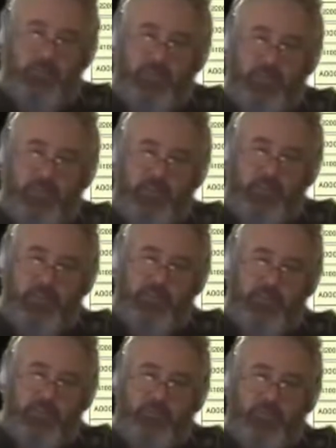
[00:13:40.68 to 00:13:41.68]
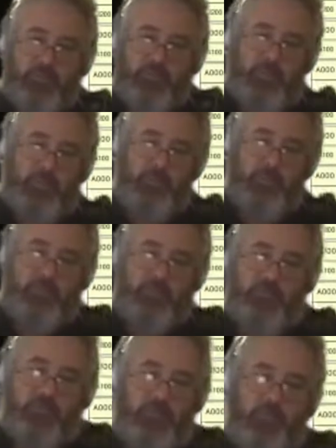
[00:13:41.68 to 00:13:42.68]
into Essendon, for example, you'll
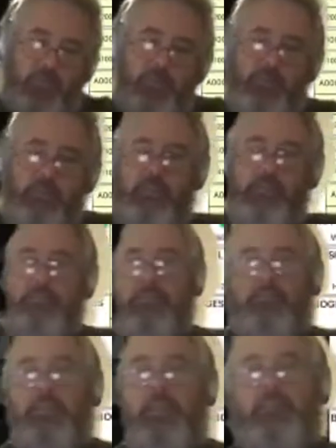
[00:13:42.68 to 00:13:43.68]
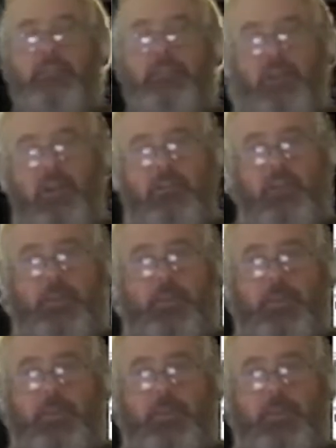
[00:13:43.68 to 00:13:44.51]
see the Essendon taxi diagram appear.